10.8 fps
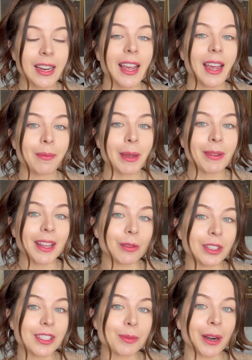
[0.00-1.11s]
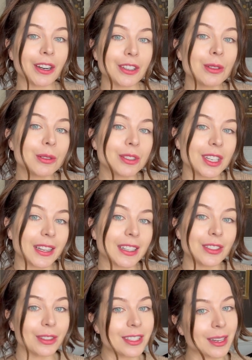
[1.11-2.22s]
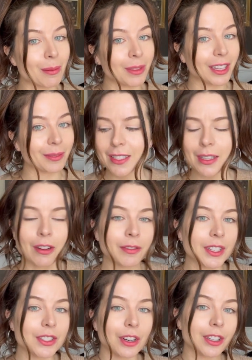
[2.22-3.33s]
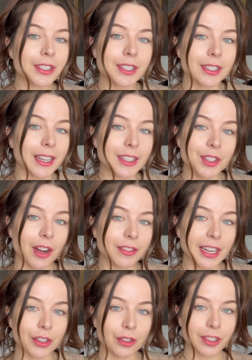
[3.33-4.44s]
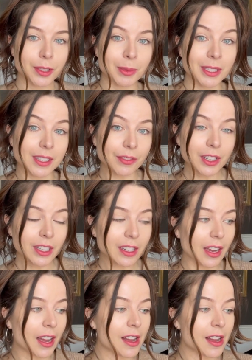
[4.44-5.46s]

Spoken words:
And maybe that will inspire you to kind of do the same thing. These outfits aren't like soft natural specific.